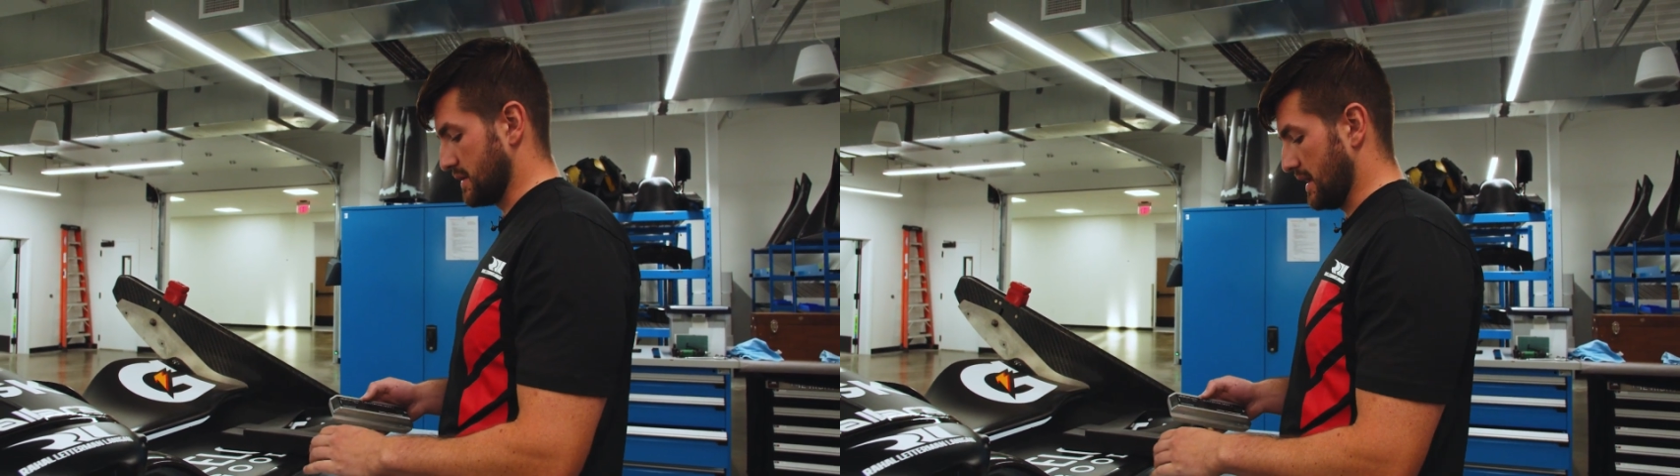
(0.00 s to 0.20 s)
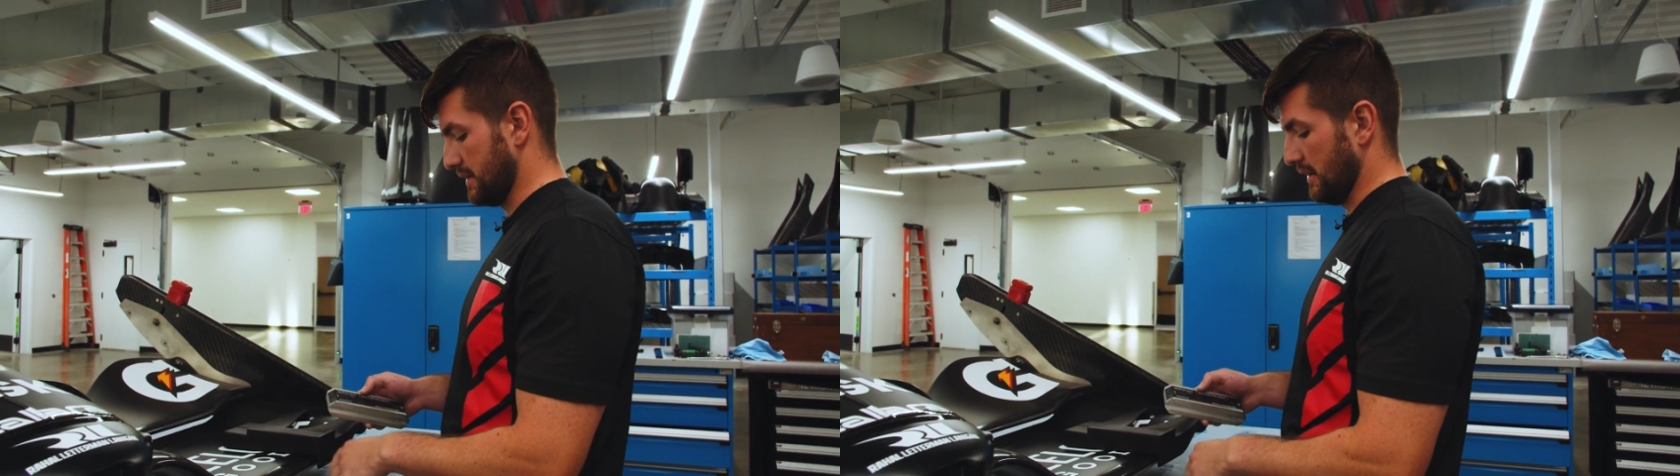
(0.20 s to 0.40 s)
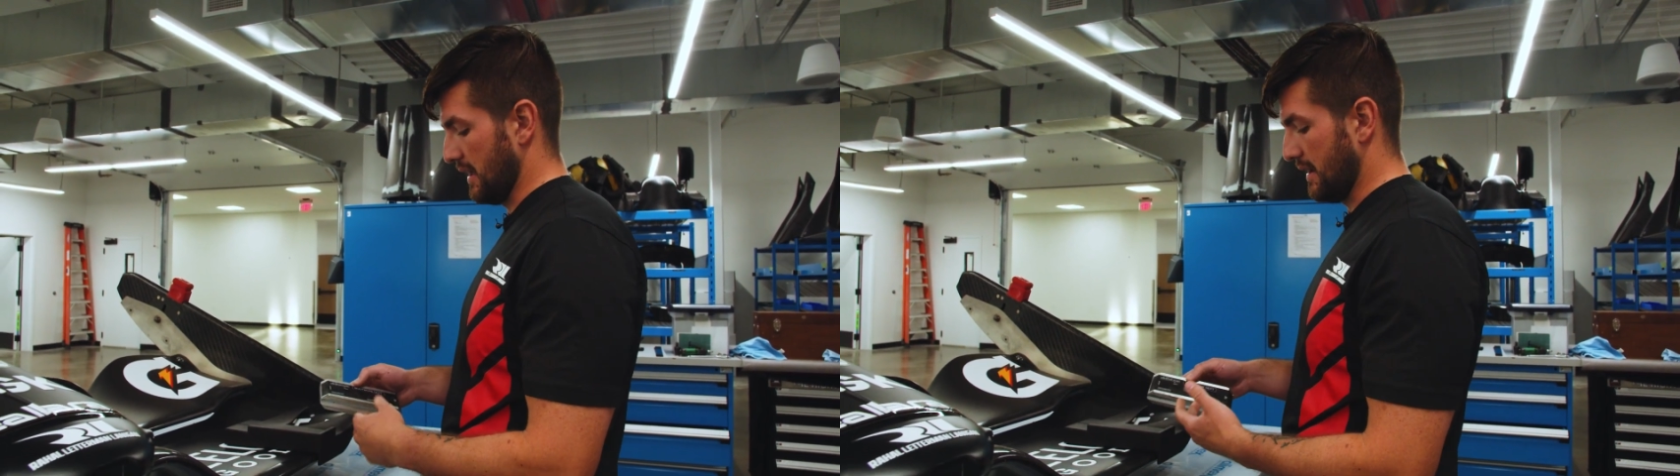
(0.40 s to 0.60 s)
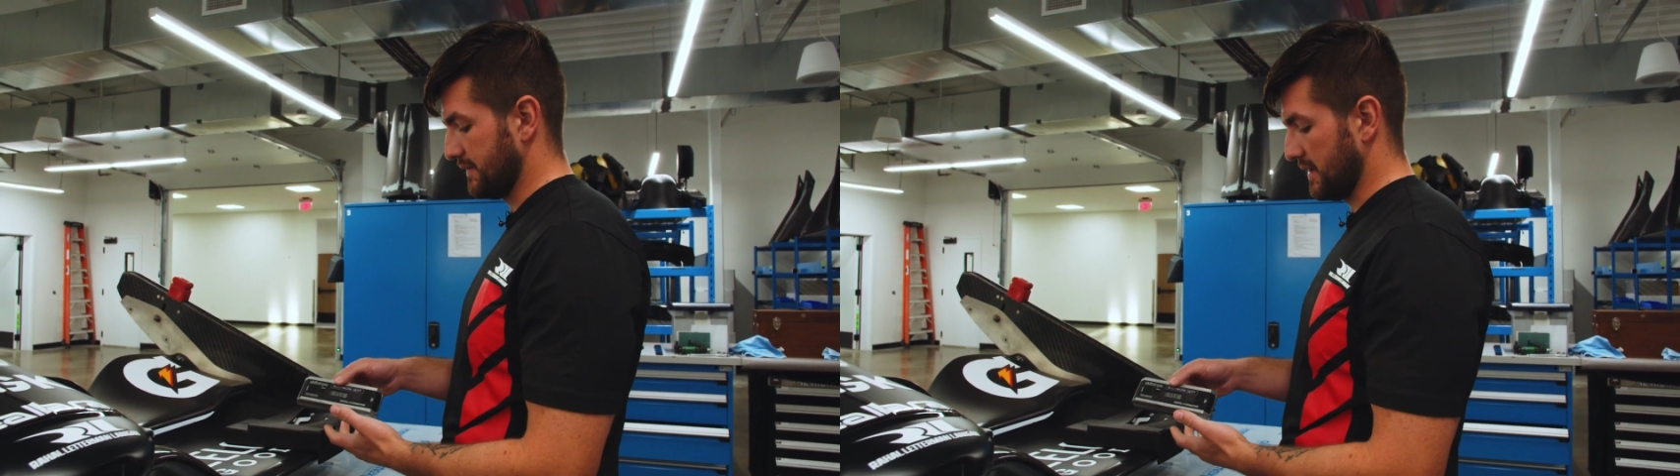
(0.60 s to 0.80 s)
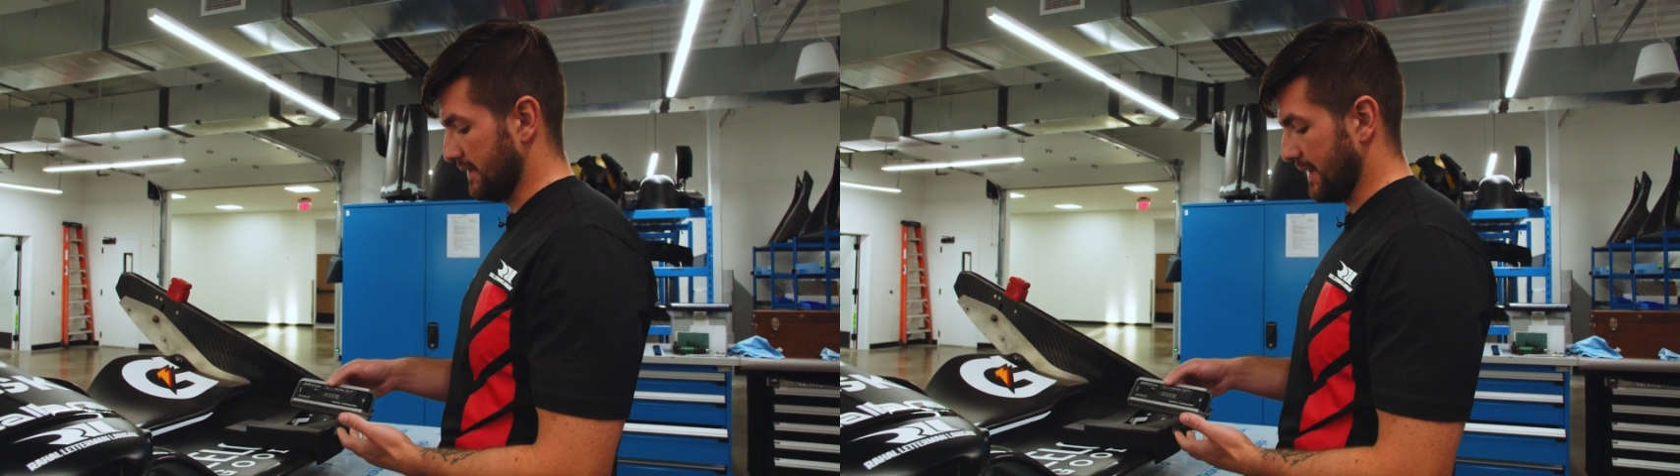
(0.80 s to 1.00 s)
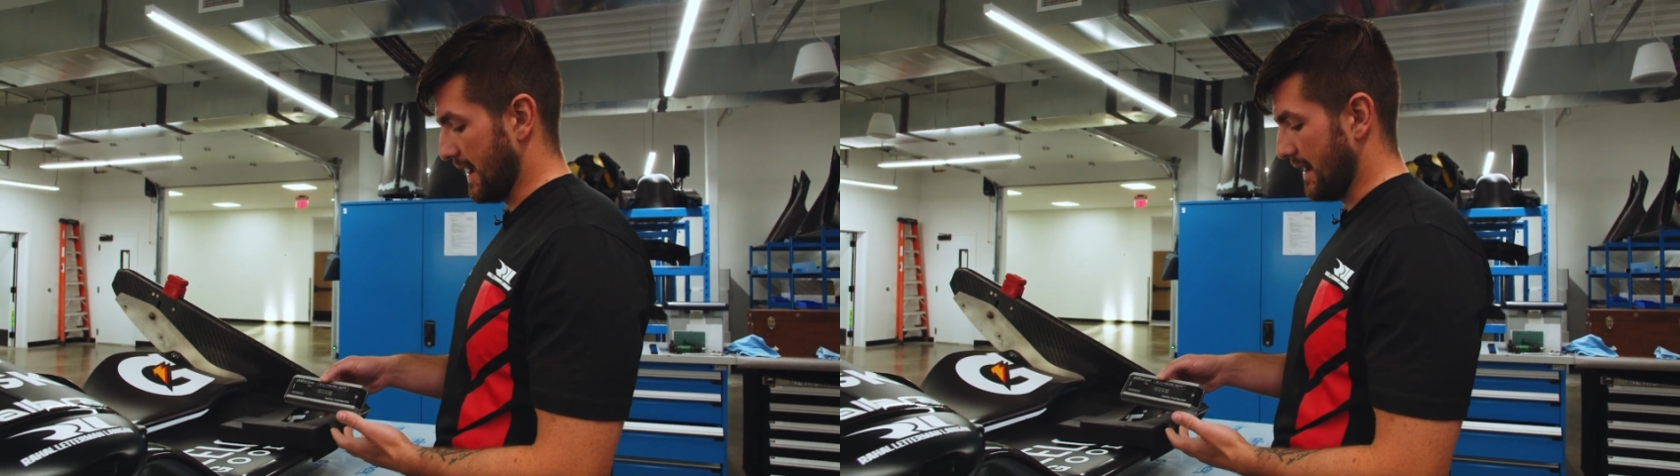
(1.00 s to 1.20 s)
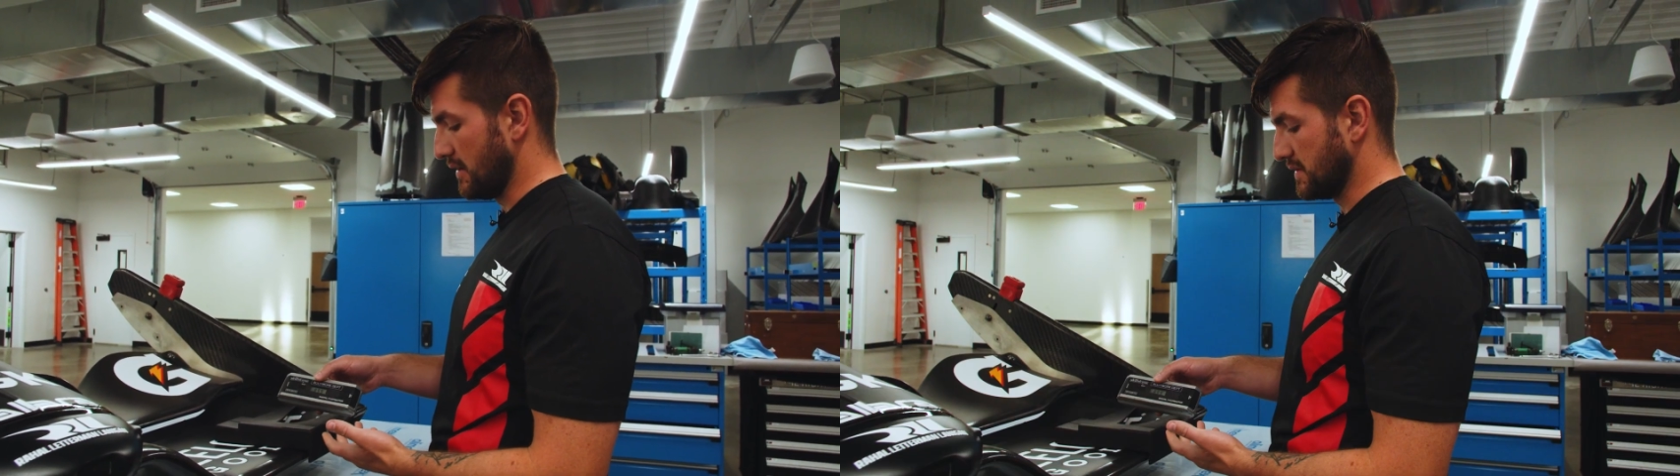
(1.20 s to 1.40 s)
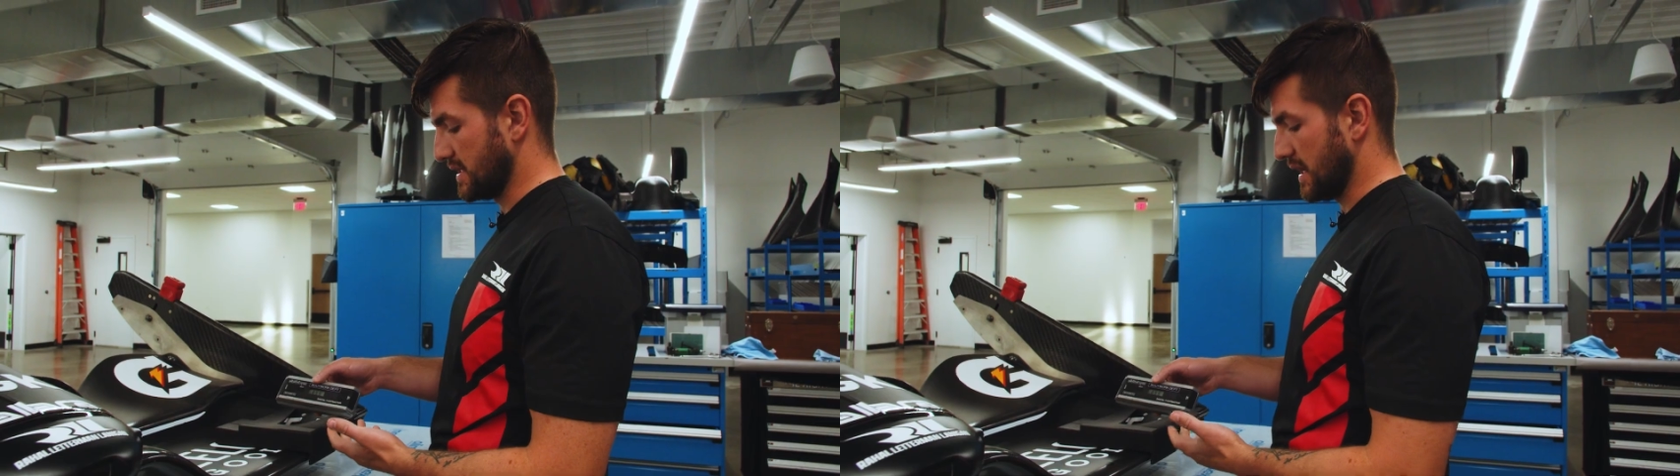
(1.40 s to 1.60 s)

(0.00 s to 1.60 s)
right and left, and they use an